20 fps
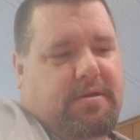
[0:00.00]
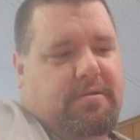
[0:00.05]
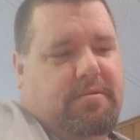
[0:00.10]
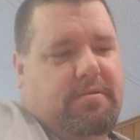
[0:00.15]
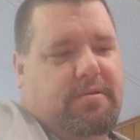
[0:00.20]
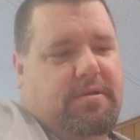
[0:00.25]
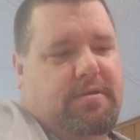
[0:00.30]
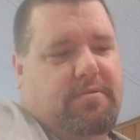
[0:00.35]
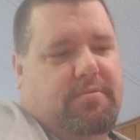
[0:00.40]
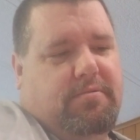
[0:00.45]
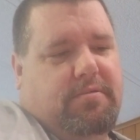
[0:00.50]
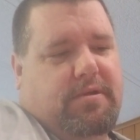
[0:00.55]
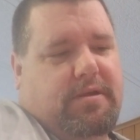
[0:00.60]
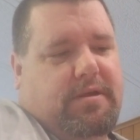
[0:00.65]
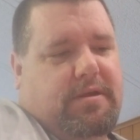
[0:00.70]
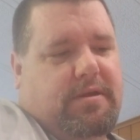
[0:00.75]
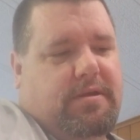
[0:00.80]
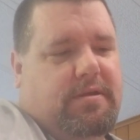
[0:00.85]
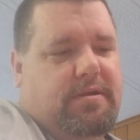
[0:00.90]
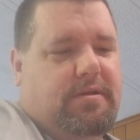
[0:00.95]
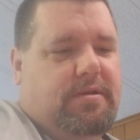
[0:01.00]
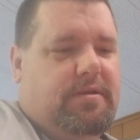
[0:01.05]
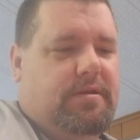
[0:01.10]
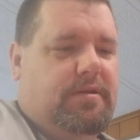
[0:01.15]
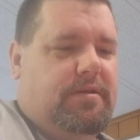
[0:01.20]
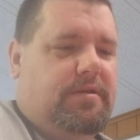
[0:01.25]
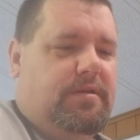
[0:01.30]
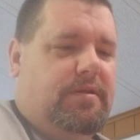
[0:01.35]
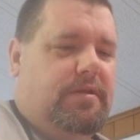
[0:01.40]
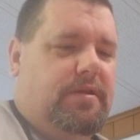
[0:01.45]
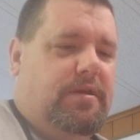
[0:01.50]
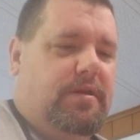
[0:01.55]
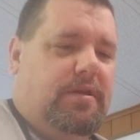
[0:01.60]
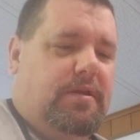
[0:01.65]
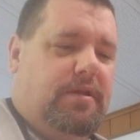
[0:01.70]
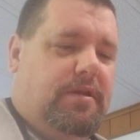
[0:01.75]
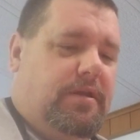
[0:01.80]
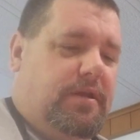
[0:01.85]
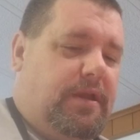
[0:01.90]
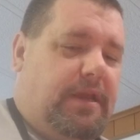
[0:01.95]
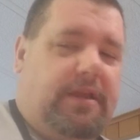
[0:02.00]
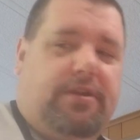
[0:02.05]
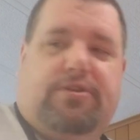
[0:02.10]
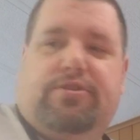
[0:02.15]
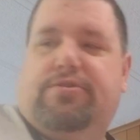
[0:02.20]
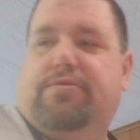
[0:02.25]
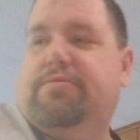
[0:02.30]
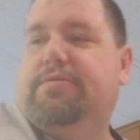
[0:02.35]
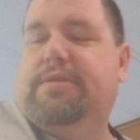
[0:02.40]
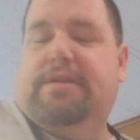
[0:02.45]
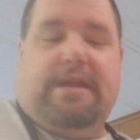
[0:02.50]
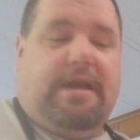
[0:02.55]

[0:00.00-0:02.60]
We don't want to get shorted